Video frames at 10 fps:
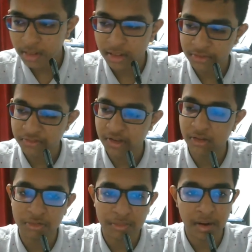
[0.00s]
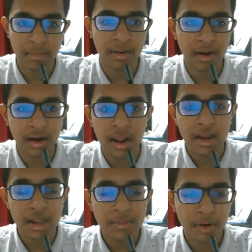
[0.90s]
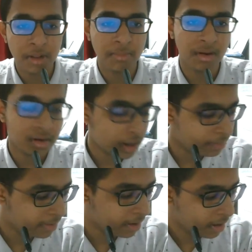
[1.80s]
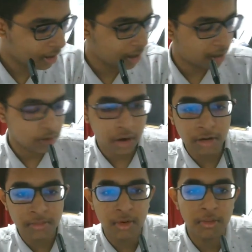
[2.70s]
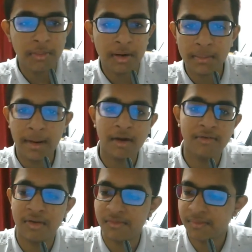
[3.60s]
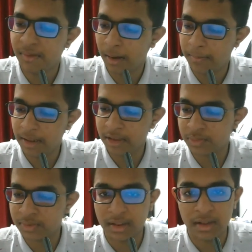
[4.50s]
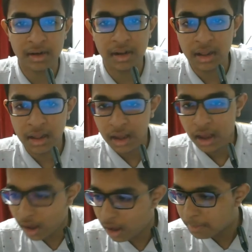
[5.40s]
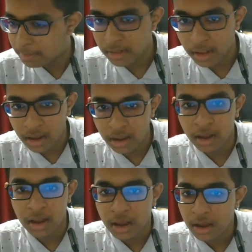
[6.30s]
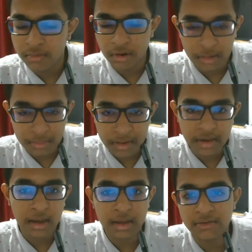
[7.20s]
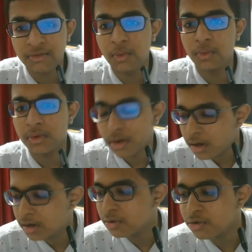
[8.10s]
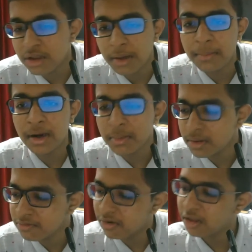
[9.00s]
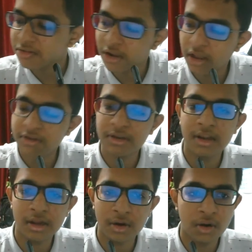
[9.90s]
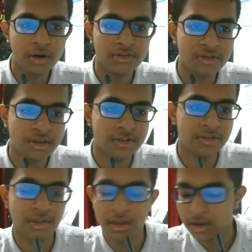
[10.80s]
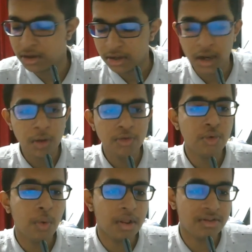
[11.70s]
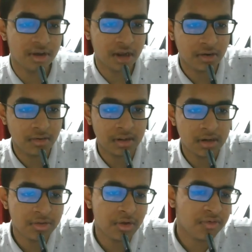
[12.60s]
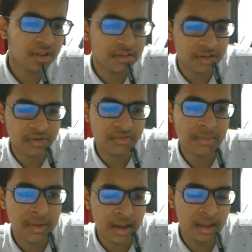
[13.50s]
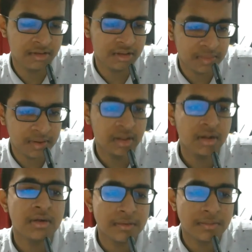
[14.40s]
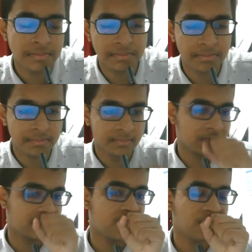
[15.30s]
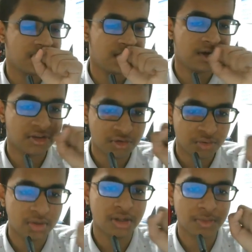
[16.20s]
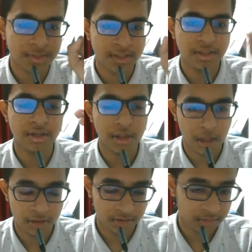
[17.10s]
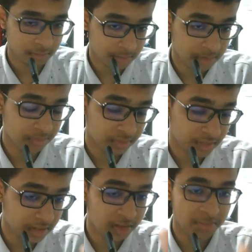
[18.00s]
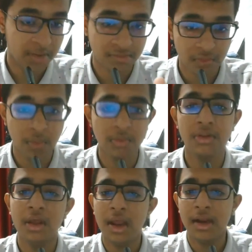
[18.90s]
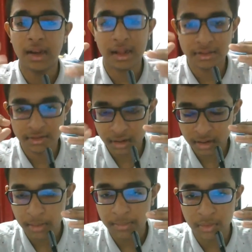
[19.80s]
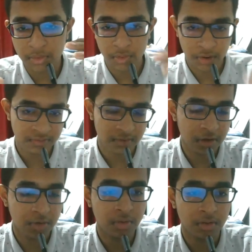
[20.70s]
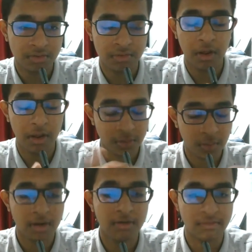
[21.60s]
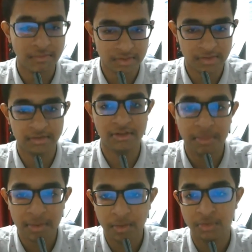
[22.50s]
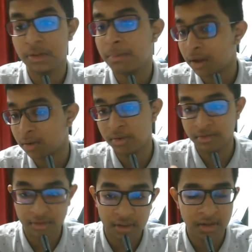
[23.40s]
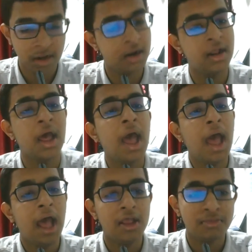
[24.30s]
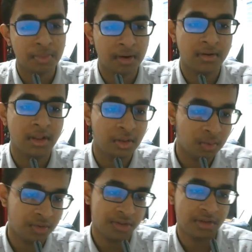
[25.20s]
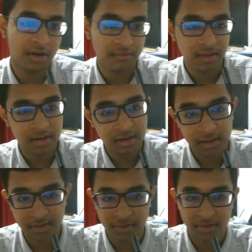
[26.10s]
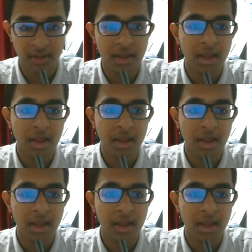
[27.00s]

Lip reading: It's 5000 mAh polymer type, a non-removable battery placed within the Realme 9 phone. It is also compatible with fast charging technologies. Now storage and connectivity. It's offering 64 GB of internal storage within the smartphones. It can extend up to 256 GB using a micro SD card as per the user's convenience.